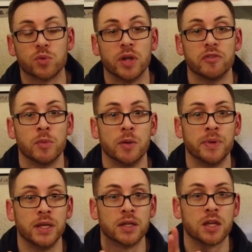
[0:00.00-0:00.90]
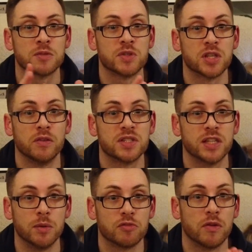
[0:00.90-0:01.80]
whatever it might be, the customer service
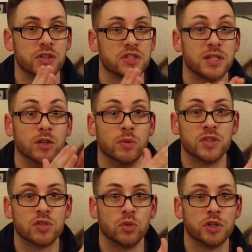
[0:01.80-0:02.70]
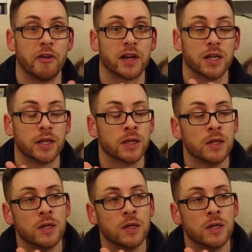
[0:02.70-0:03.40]
team. I'd rather just deal with a store directly,